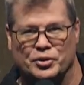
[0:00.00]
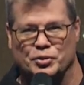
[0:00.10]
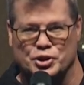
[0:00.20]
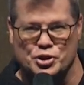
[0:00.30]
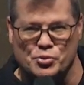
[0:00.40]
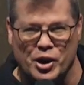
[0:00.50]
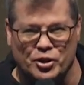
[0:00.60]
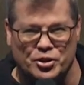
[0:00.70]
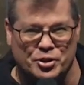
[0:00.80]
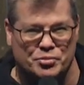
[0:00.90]
Would you
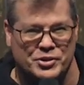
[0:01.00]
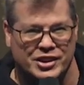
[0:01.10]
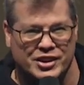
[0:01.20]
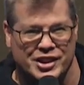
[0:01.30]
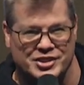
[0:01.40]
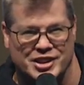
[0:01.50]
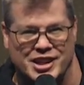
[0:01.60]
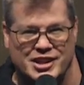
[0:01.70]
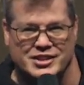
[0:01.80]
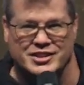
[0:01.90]
welcome
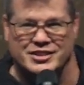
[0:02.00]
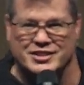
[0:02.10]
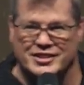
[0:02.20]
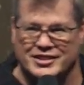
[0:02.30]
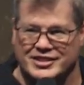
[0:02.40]
Aziz?